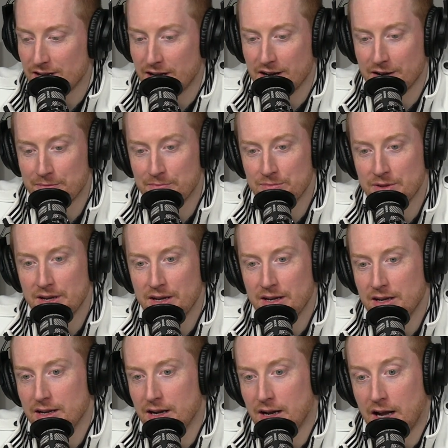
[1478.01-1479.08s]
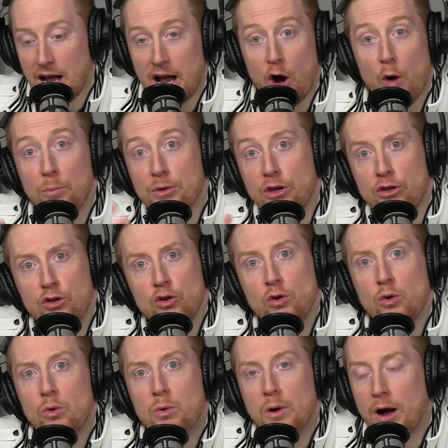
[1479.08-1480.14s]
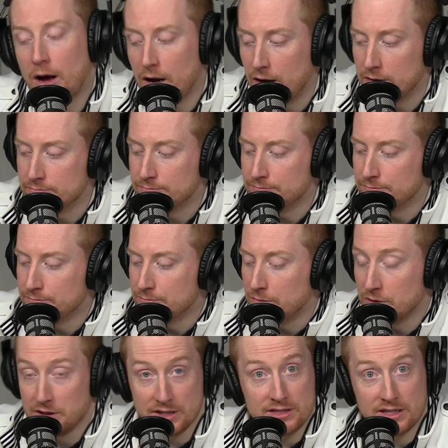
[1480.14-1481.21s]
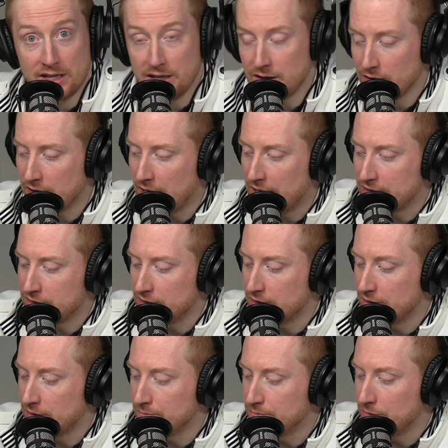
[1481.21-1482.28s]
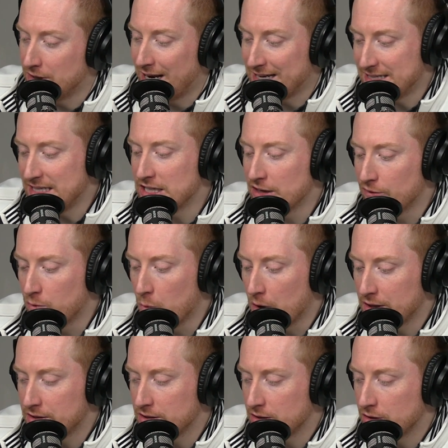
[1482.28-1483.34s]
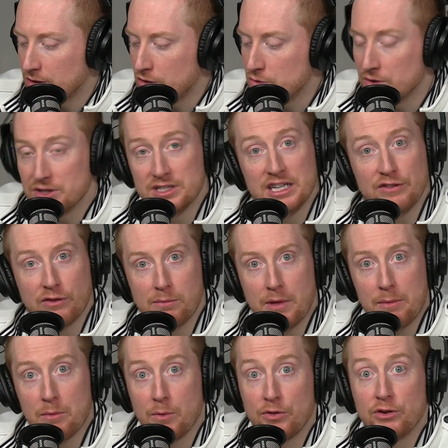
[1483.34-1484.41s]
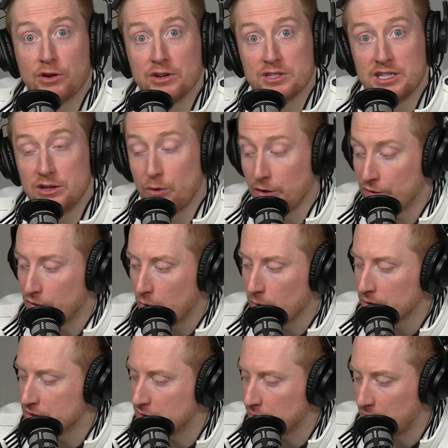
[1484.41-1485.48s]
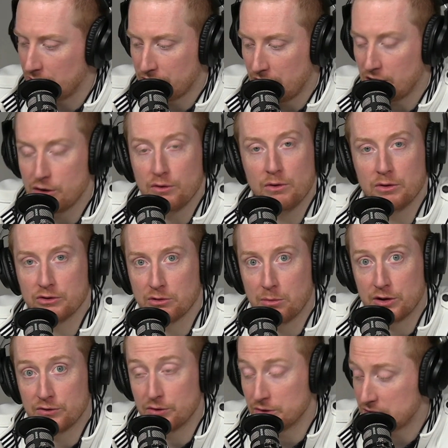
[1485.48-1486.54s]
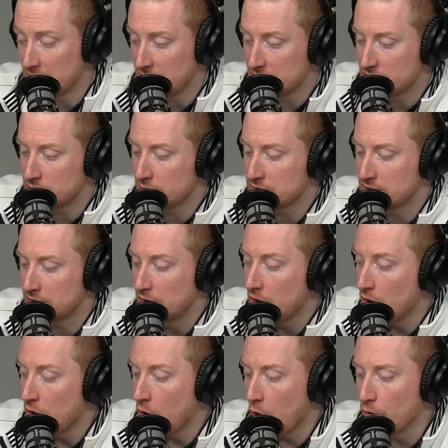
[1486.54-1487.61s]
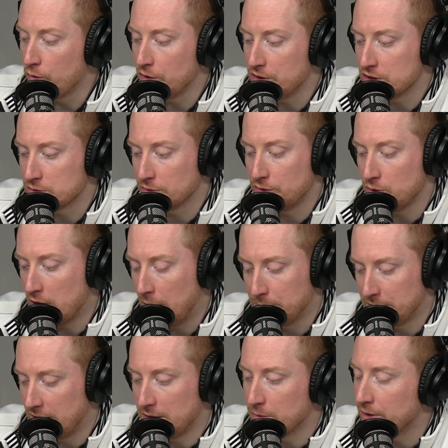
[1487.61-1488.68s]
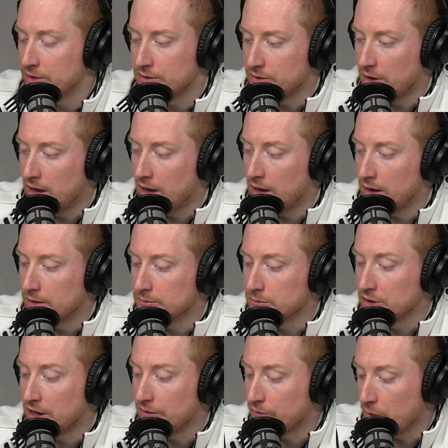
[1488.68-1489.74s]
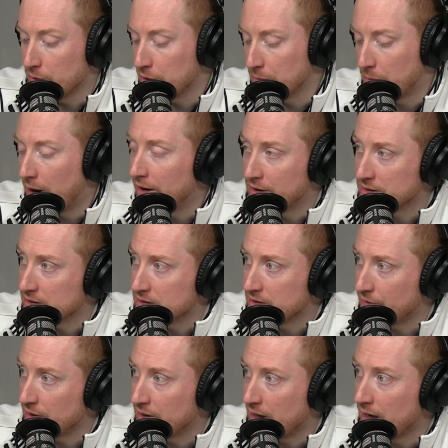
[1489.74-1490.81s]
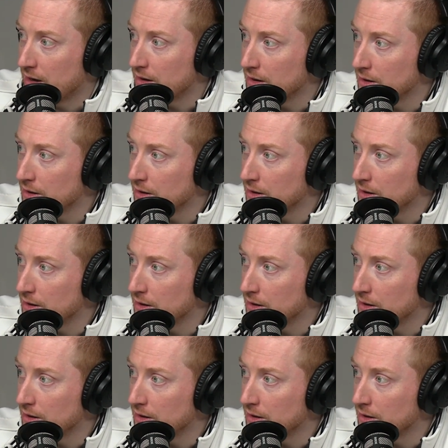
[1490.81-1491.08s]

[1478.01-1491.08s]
I hope that you listening got an idea of what you can see from them and what you're going to see going forward. So again, thank you so much for sending this to us, and hopefully this review helped anyone looking for their products and stuff like that.